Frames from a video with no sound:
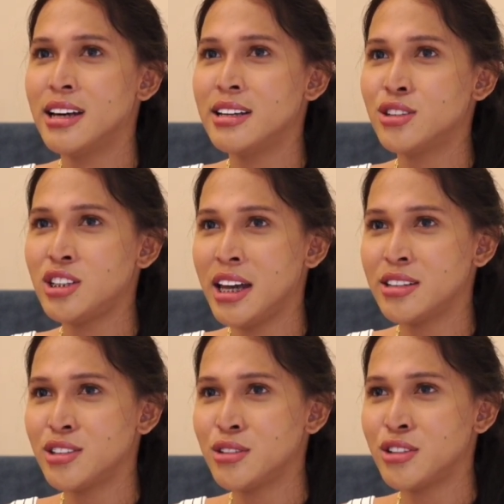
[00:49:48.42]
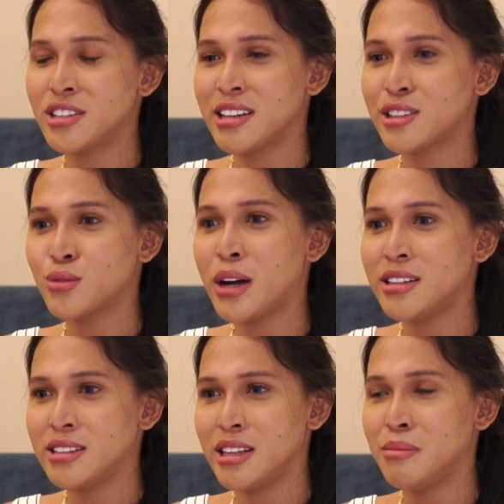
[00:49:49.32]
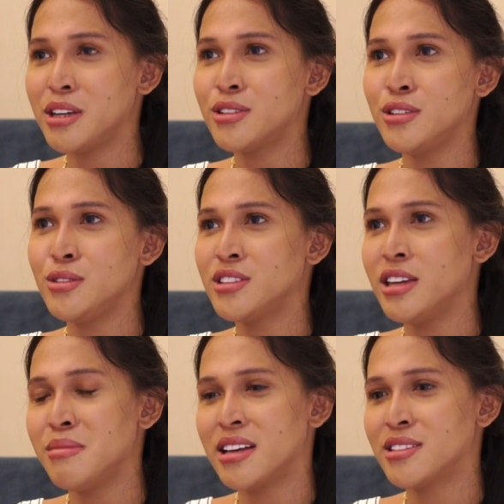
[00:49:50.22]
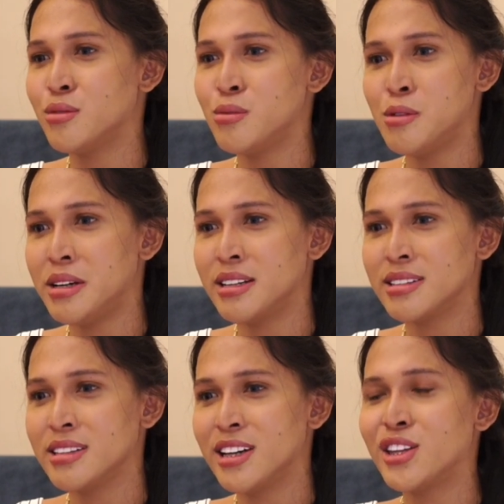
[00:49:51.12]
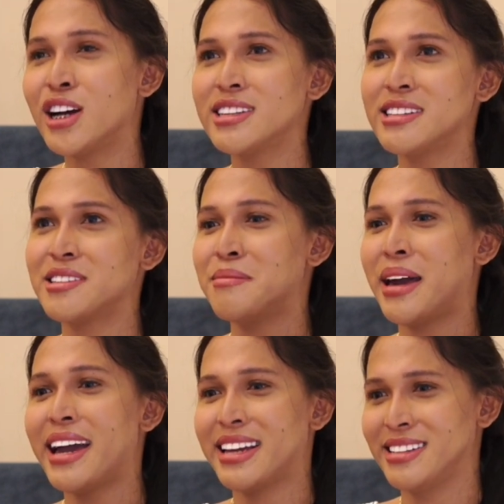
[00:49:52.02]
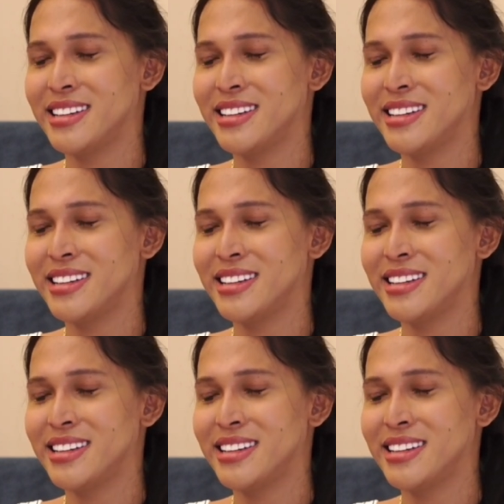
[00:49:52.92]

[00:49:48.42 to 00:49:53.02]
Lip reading: change on your sexuality because you see me as a woman, not as a man.